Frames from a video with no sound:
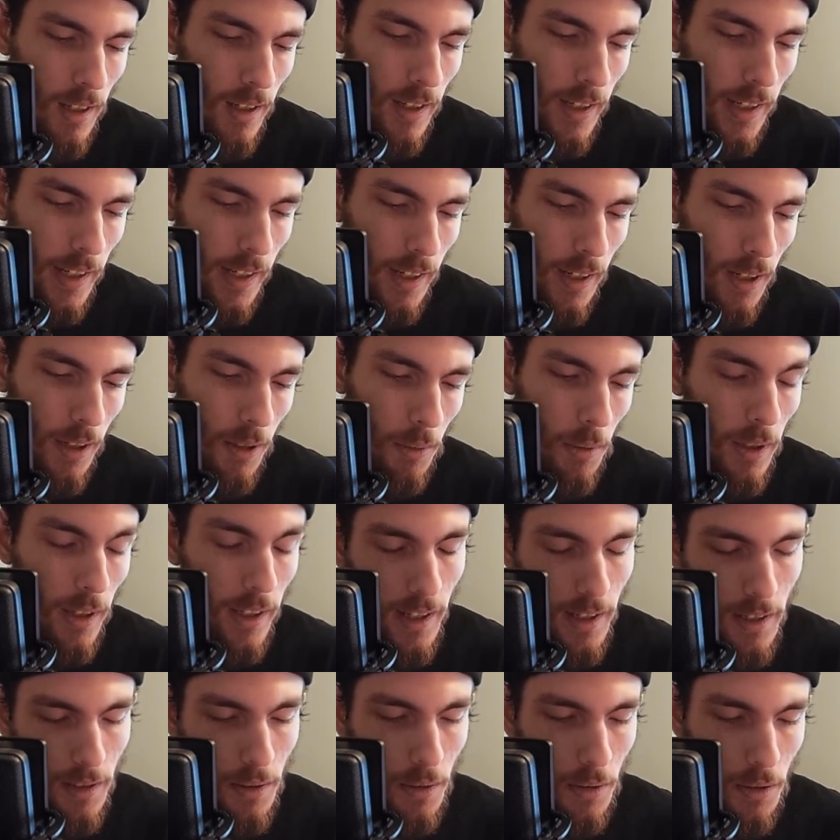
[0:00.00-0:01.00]
Uh, well, I
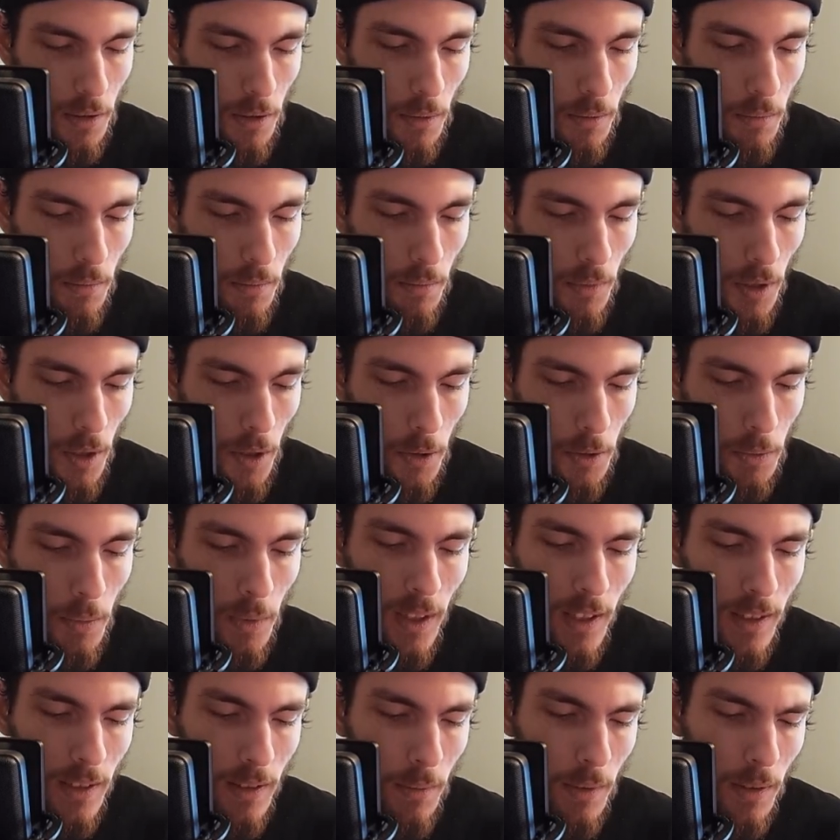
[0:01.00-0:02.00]
guess there's some lows,
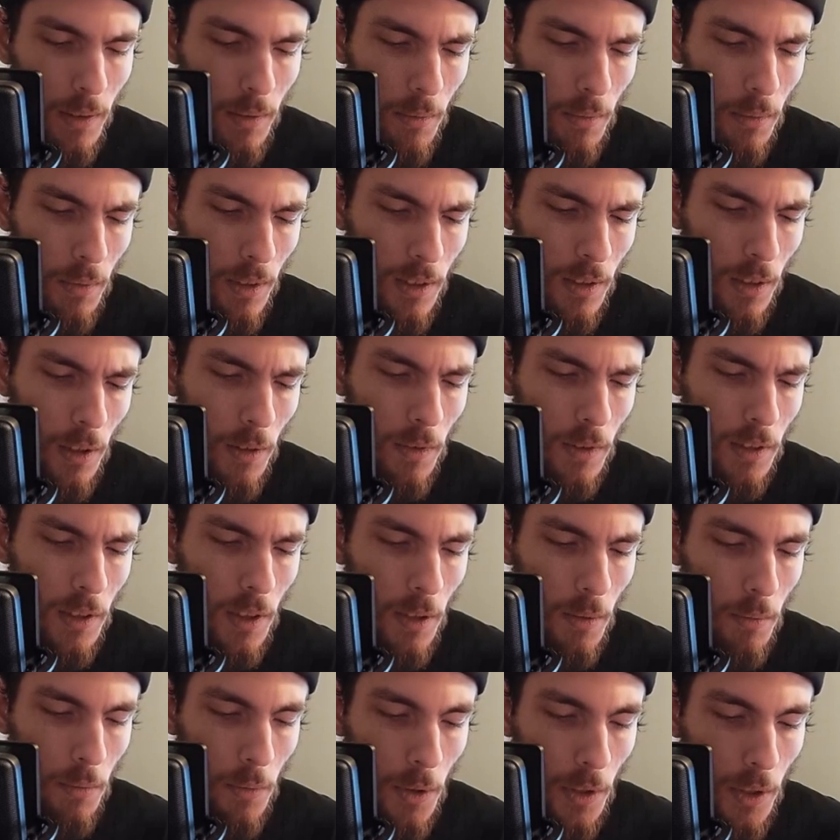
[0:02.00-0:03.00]
but let's we'll, we'll start with
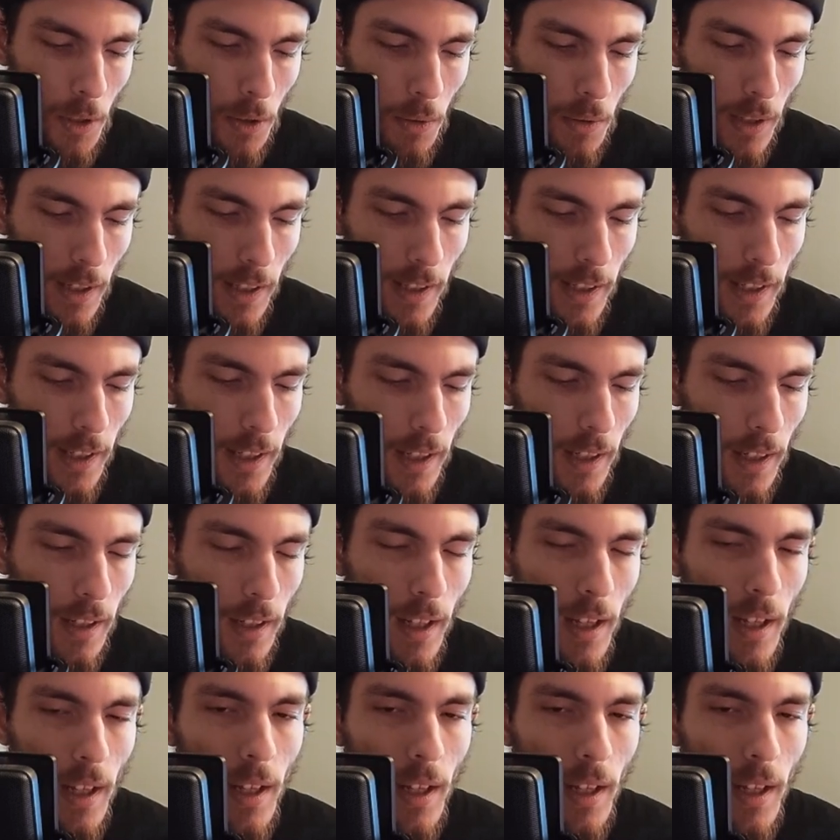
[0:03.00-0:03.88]
something really quick. Uh,